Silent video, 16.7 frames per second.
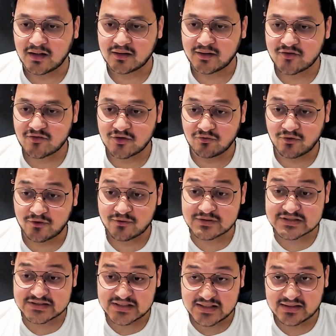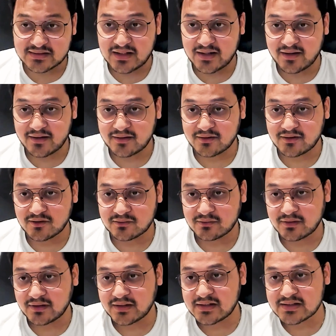If you want to see that,
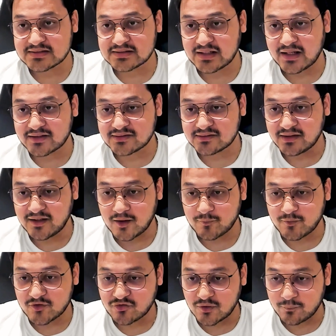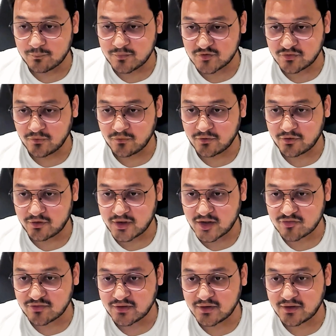it is actually coming from before or
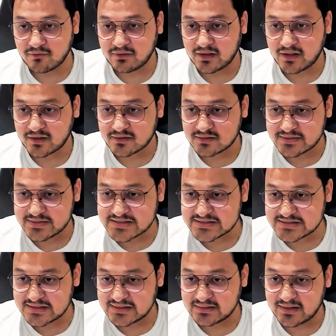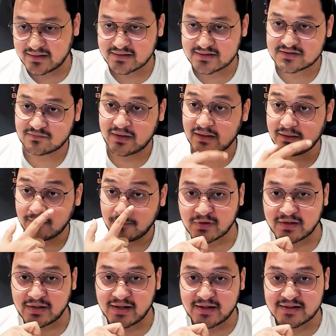after, you can actually see that as well.
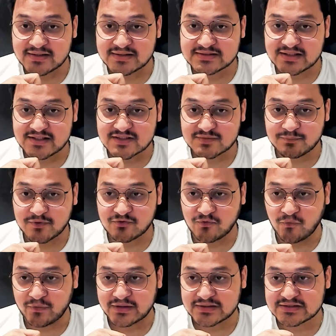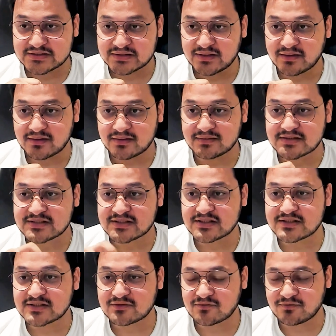Here it says before insert. This
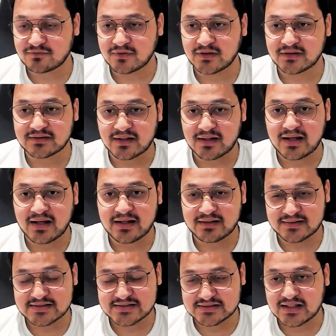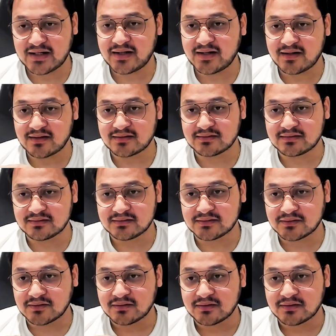is further lying inside the